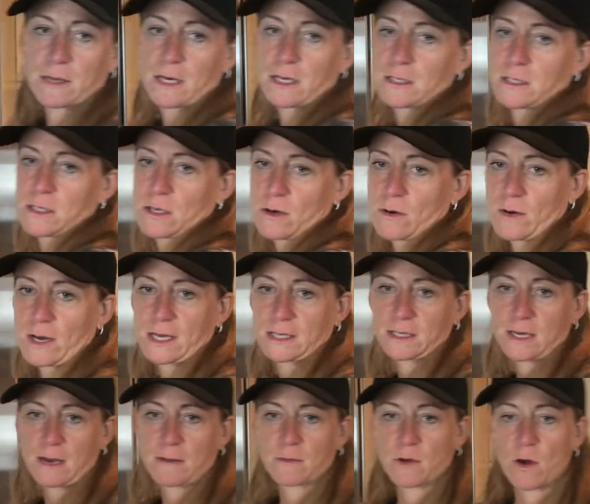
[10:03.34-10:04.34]
gonna do
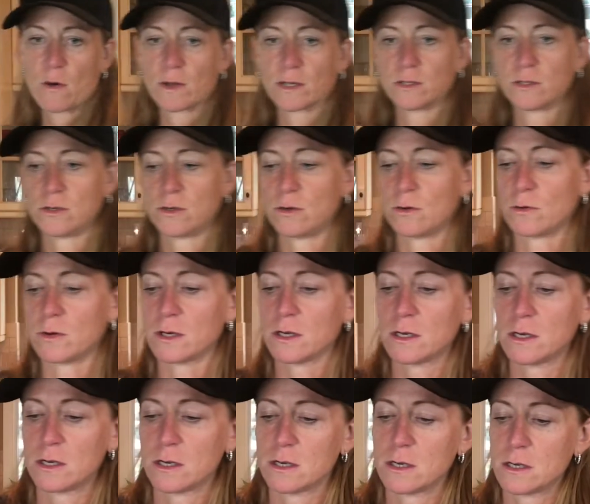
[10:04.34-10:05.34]
is I'm going to
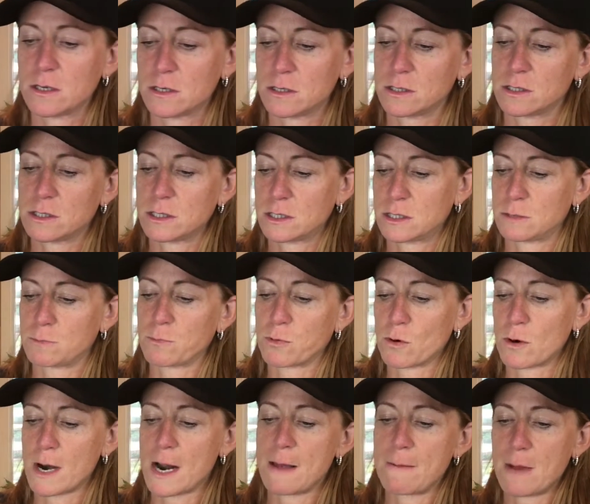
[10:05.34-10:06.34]

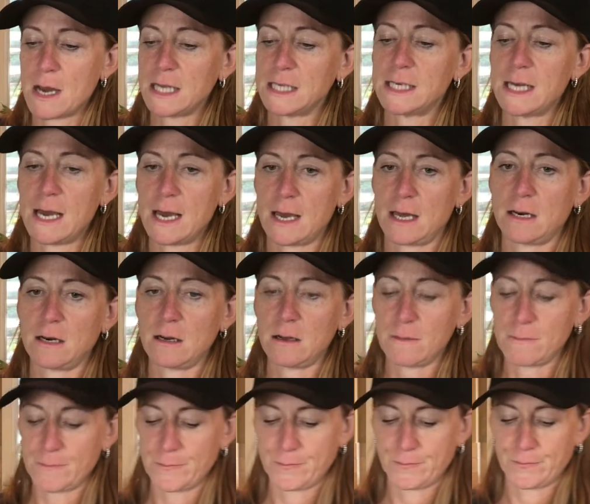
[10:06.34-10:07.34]
spray my tin.